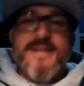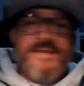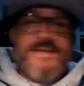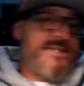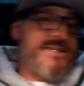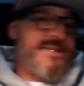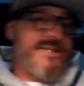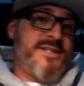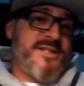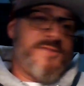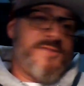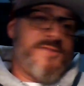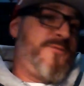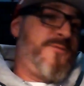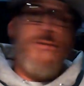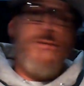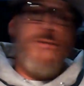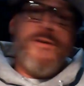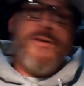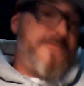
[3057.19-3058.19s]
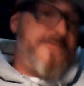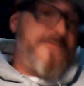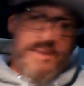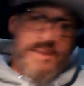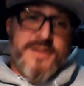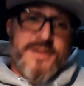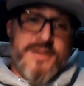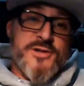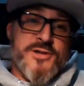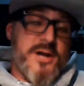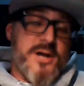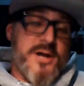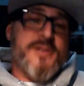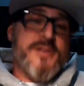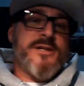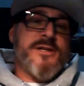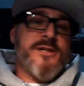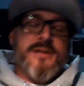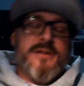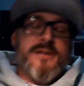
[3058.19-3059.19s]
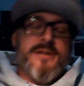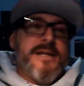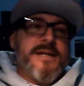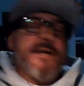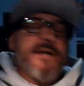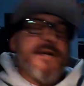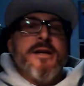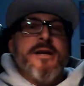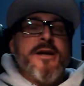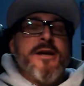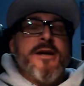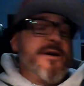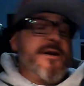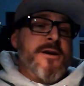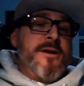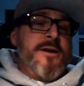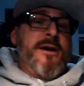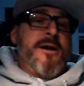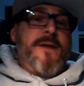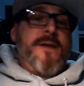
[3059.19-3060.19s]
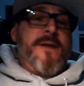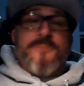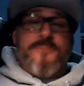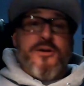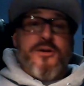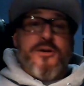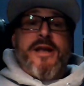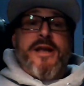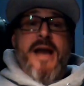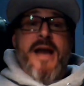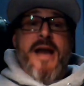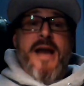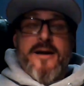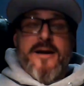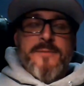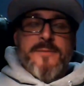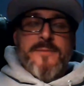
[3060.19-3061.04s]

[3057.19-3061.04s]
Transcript: Like, this thing's fully fucking charging. Like, I'm freaking out.